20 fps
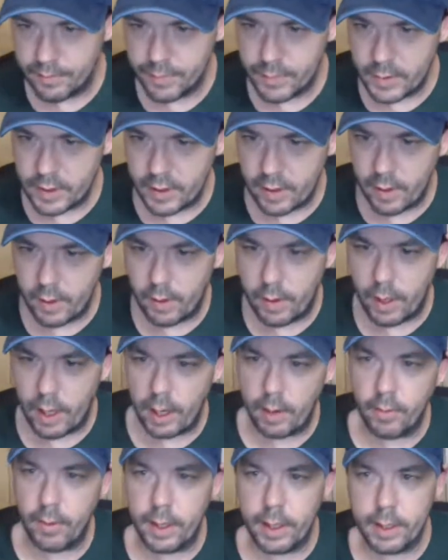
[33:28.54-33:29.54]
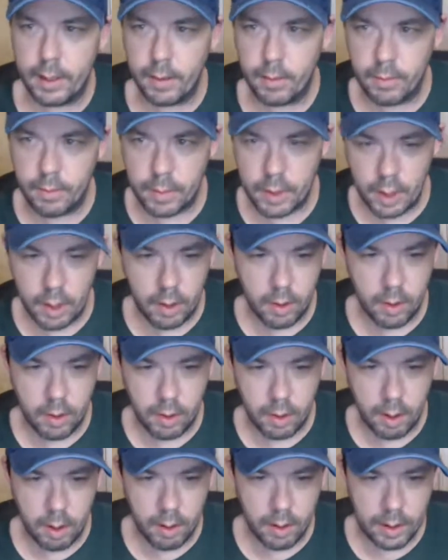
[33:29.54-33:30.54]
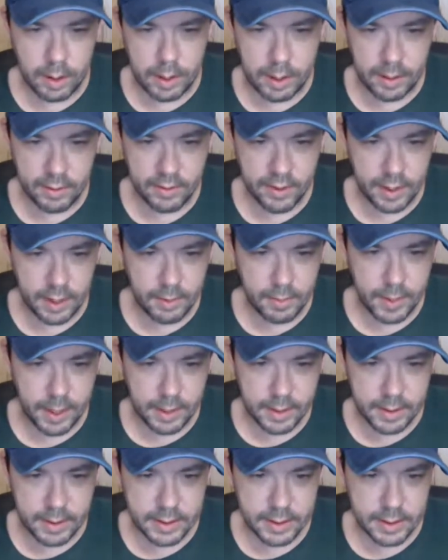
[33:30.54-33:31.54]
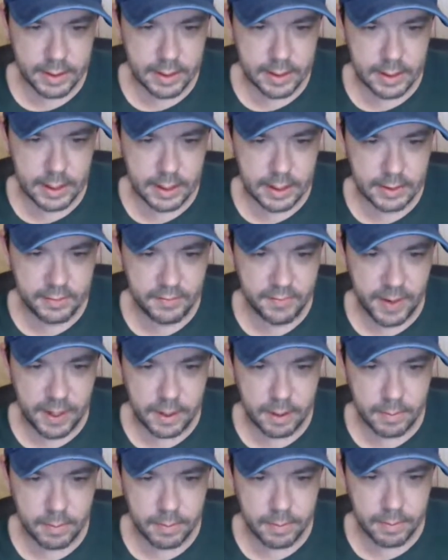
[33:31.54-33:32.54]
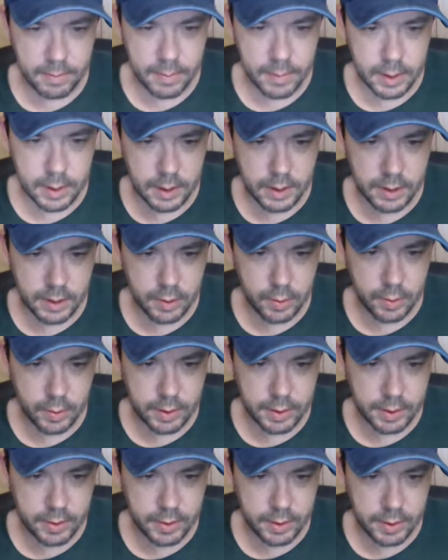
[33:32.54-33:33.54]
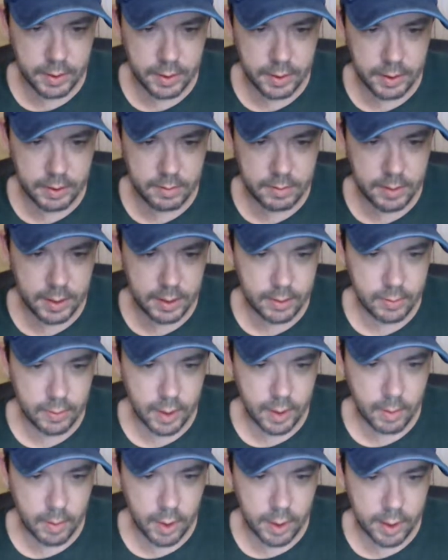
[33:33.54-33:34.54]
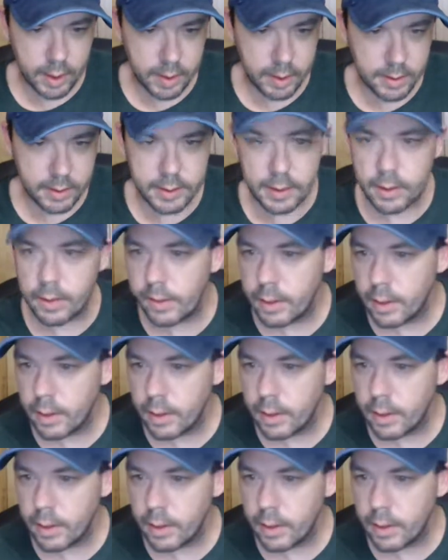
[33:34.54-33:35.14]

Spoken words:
So I really don't know hardly anything about these things. I just find them in storage units, and that's what I bring. So